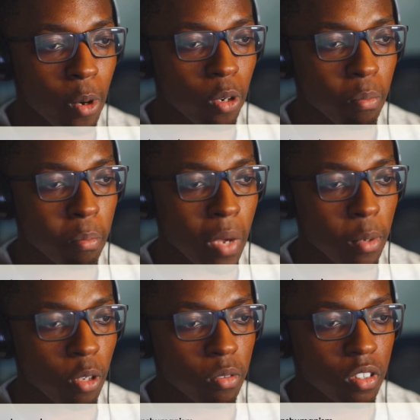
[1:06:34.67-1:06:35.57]
use
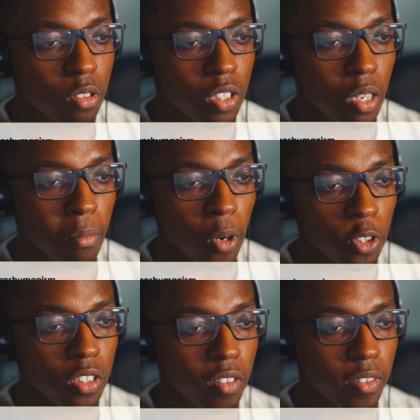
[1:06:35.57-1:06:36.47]
emotional filters
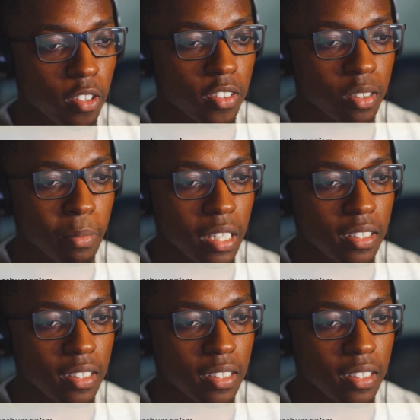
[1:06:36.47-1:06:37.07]
based on activity